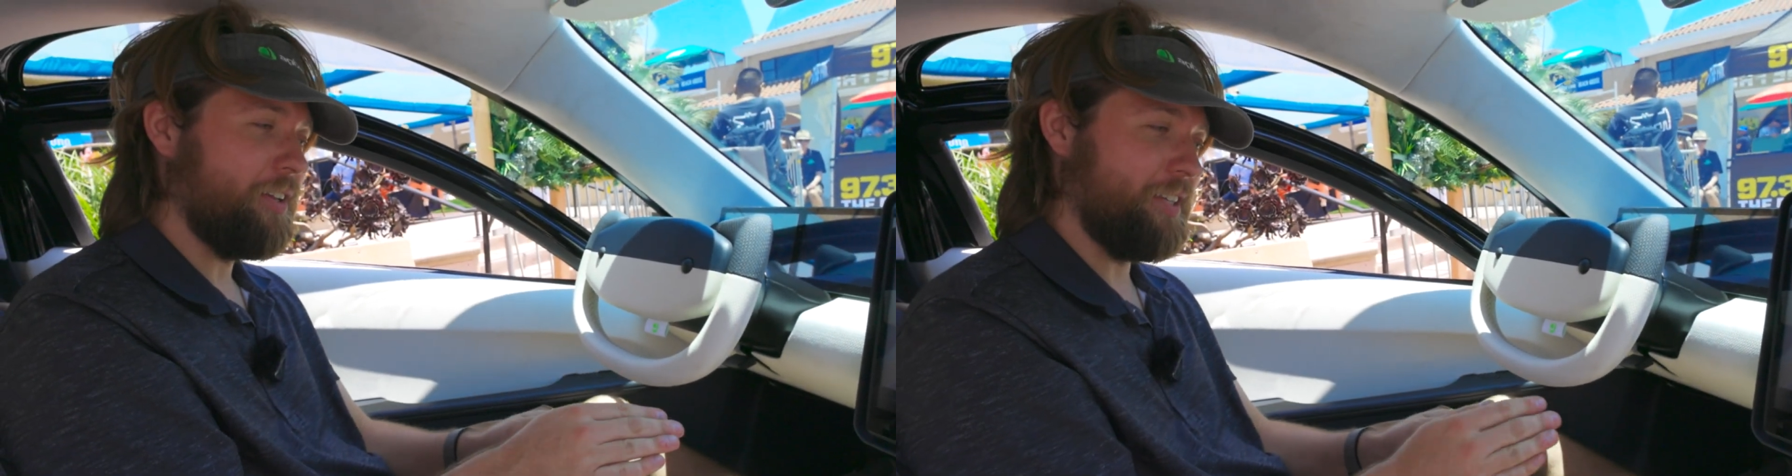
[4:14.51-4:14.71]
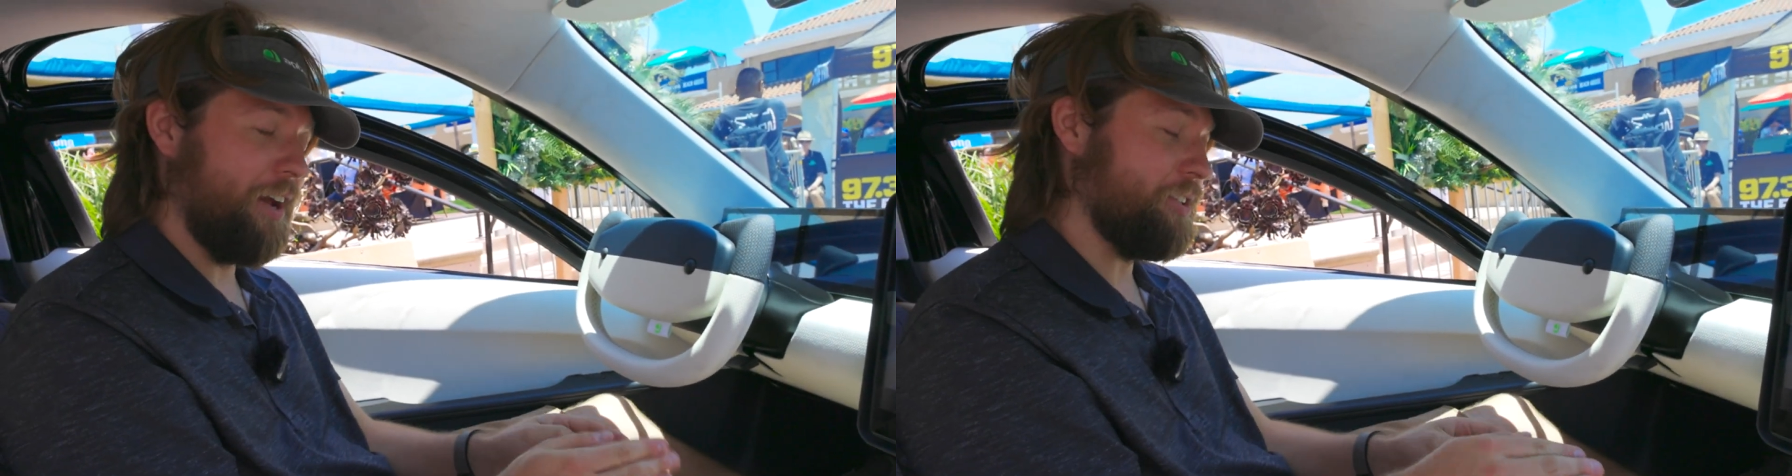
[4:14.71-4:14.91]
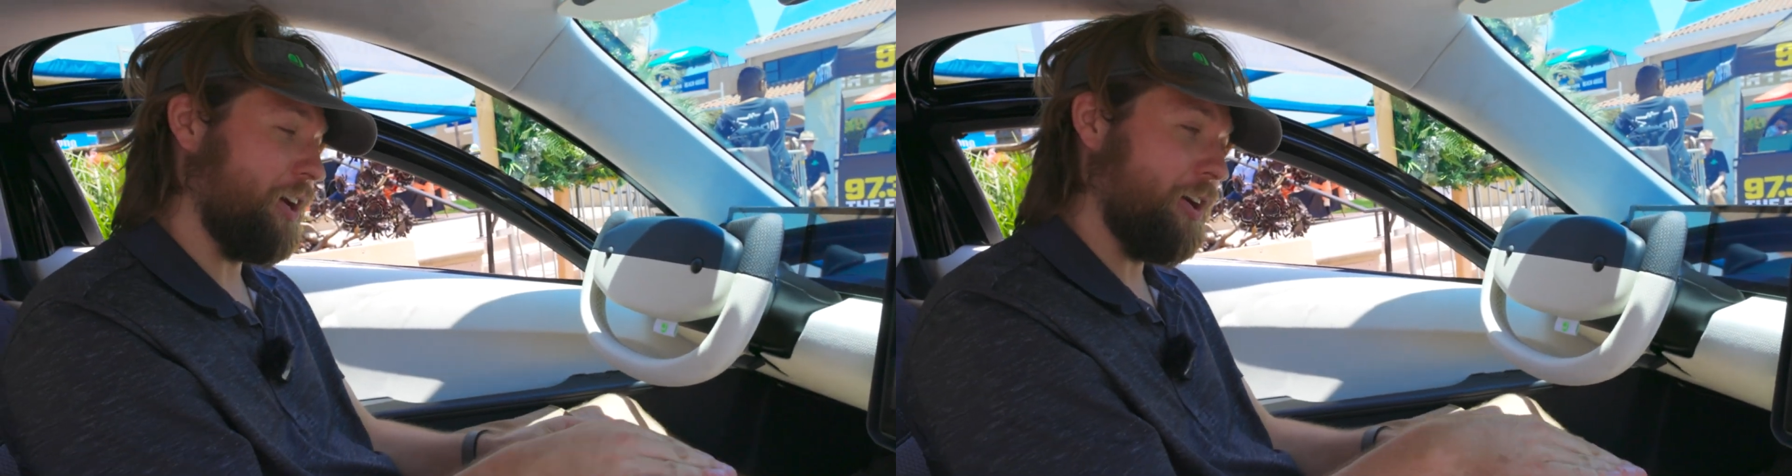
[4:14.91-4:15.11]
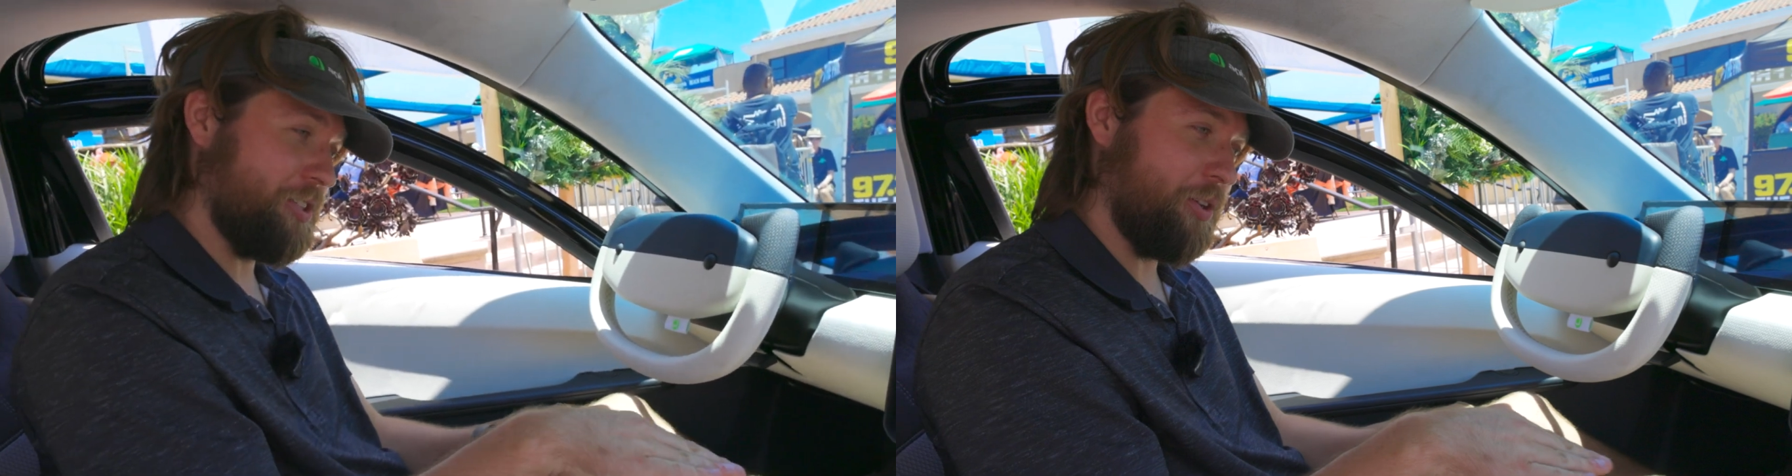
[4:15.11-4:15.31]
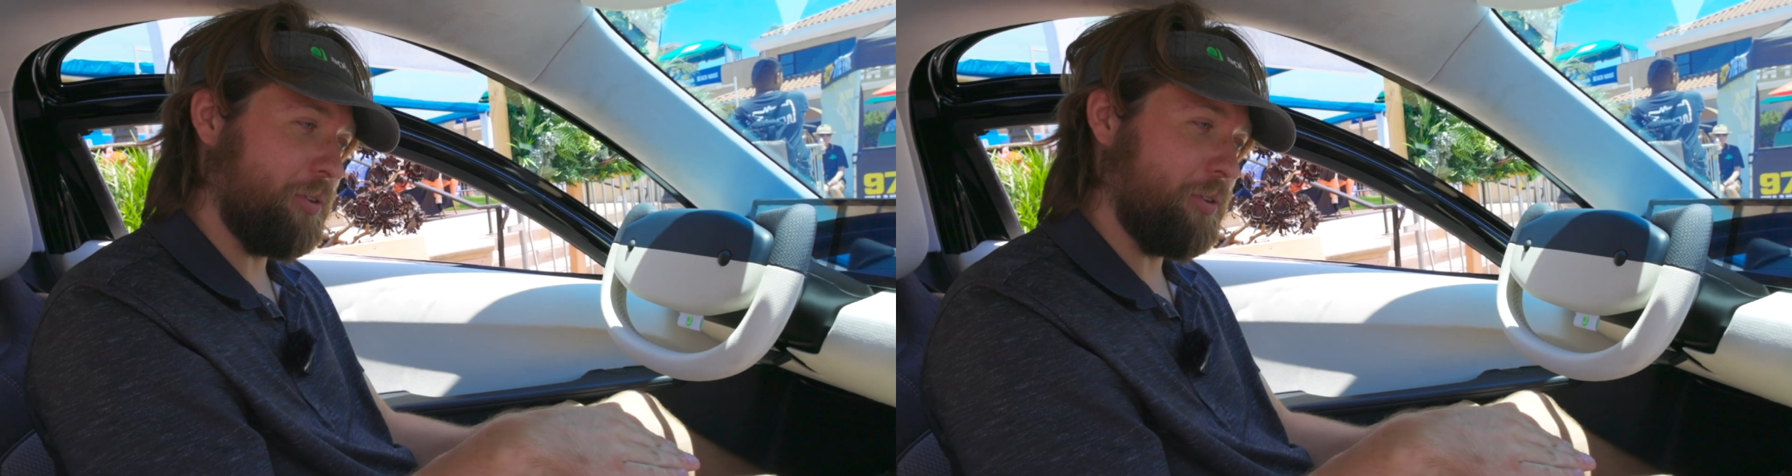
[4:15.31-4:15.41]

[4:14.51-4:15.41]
Down to also